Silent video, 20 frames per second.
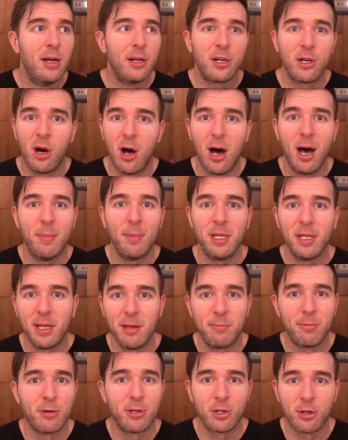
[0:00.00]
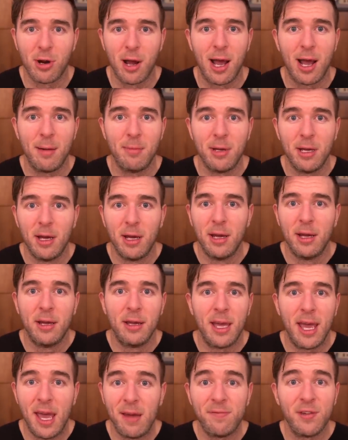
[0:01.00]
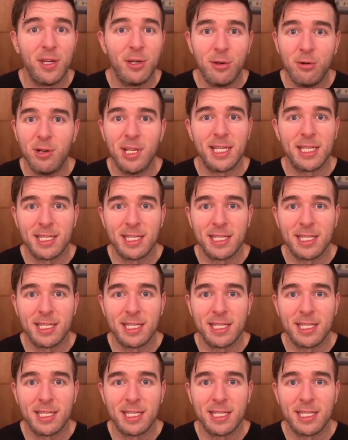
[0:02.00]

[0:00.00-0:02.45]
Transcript: commonly prescribed heavy-duty